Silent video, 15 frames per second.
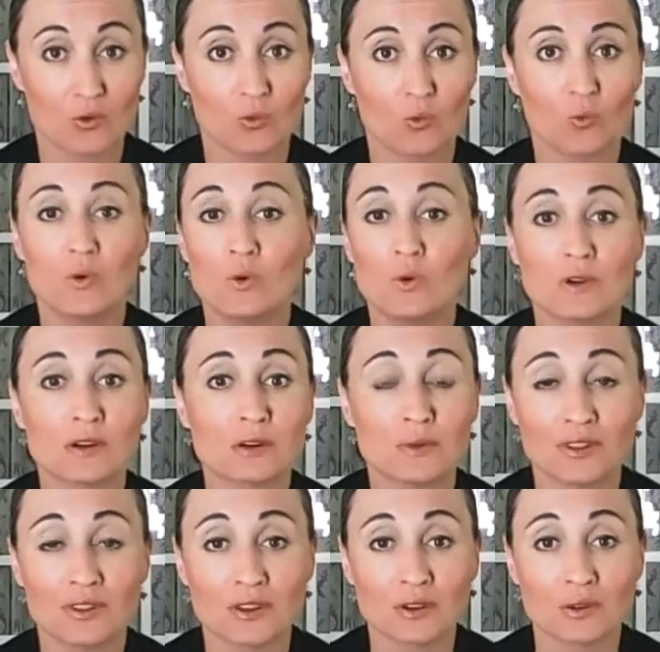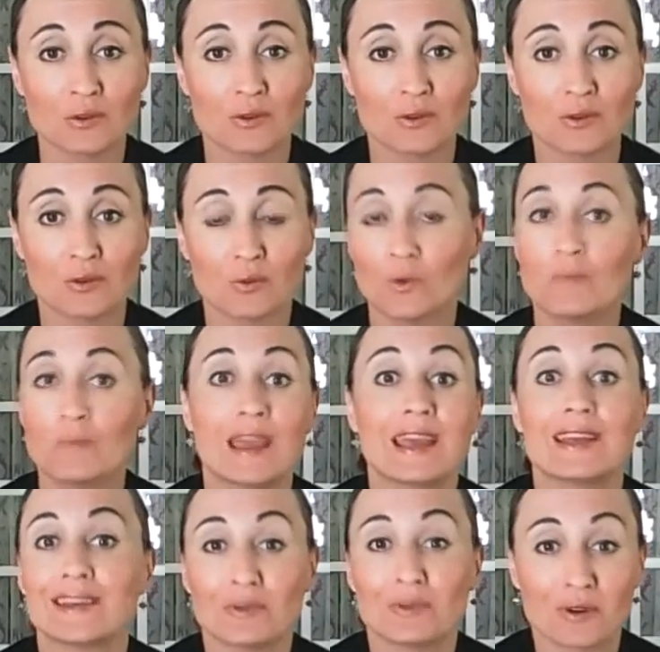We'll work with you. We'll
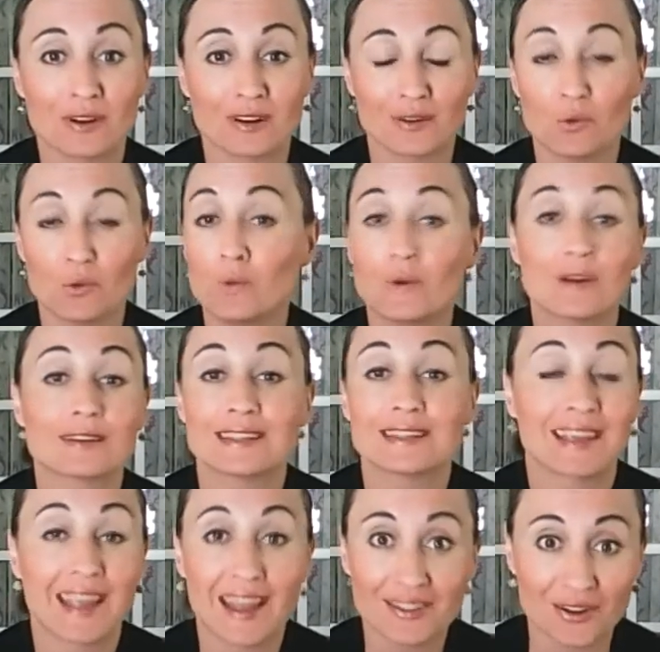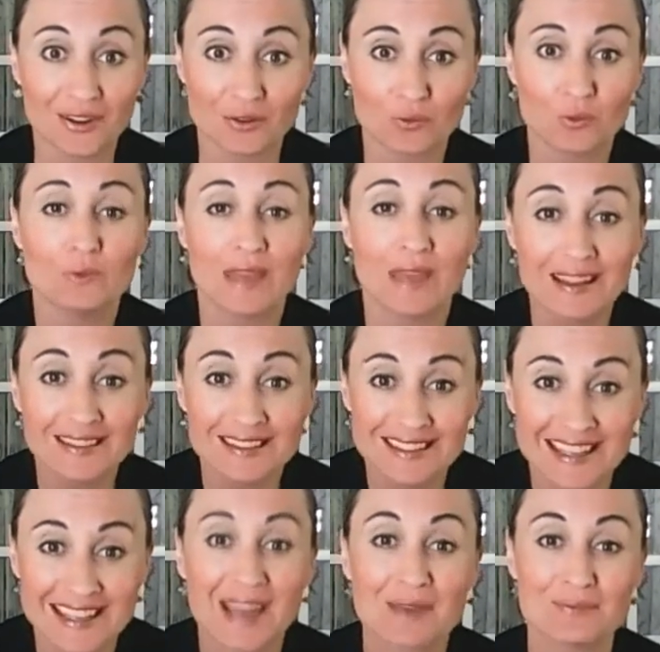make it work. We'll work together. We'll make
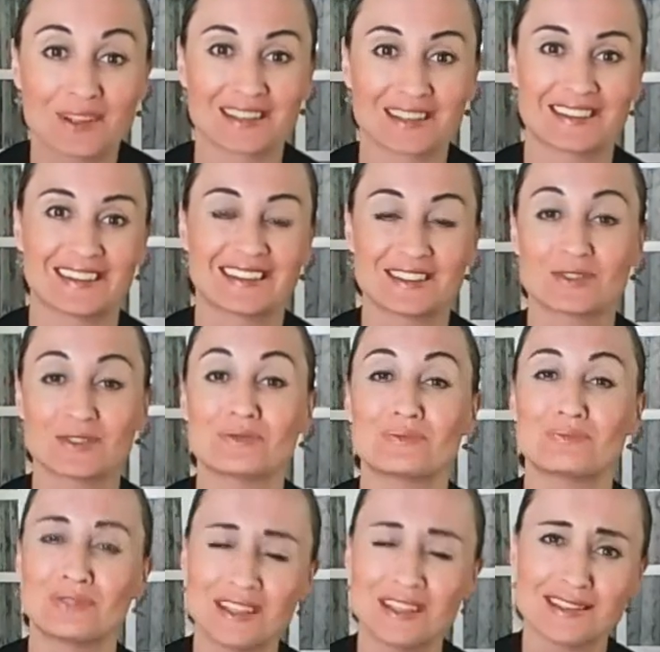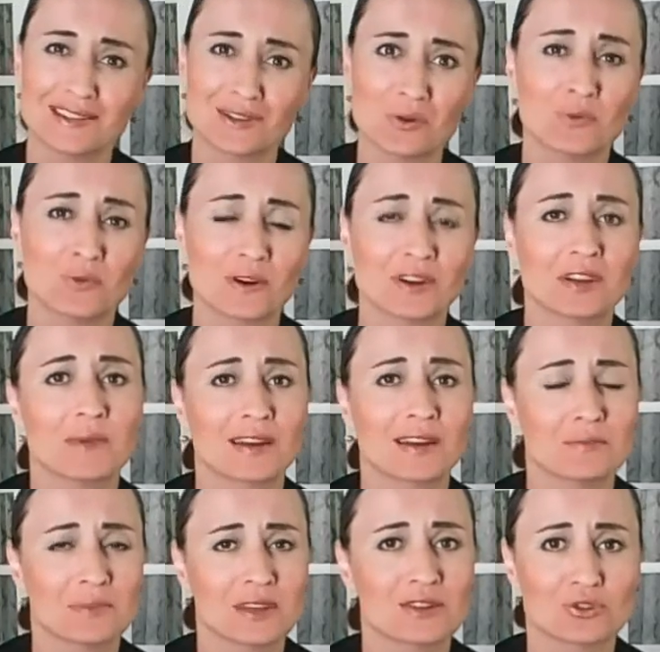this happen. So please don't worry about
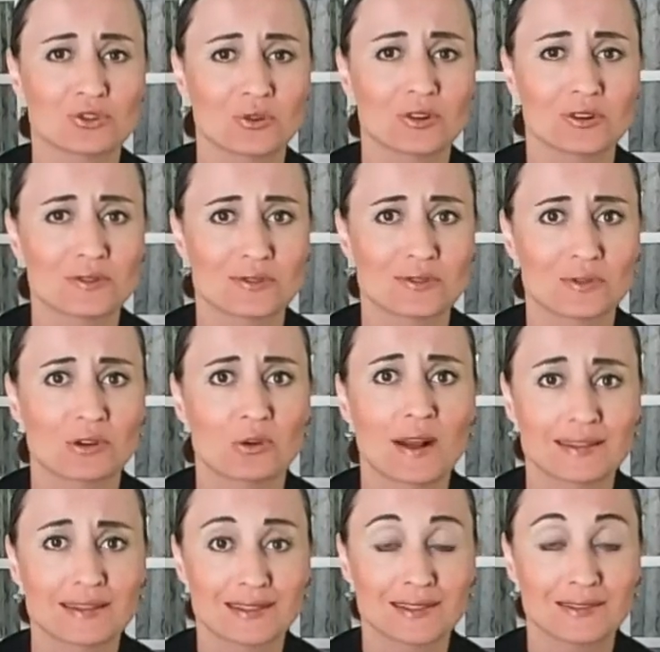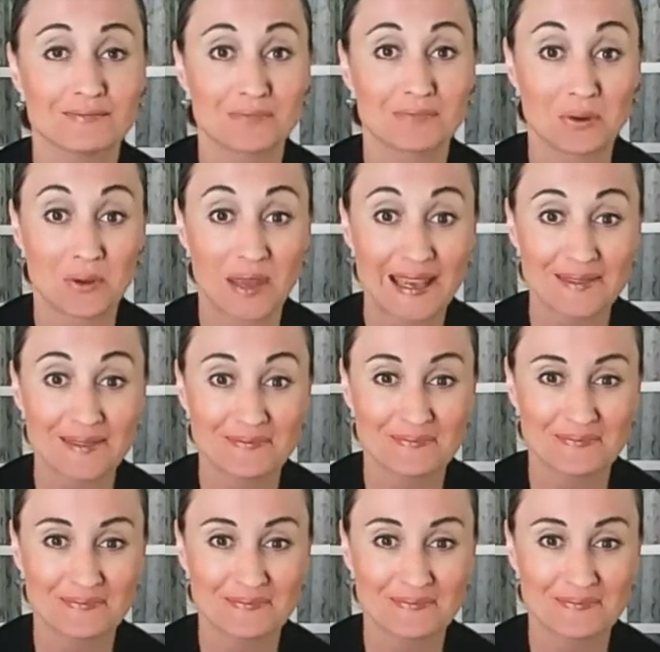it being a short notice request, okay?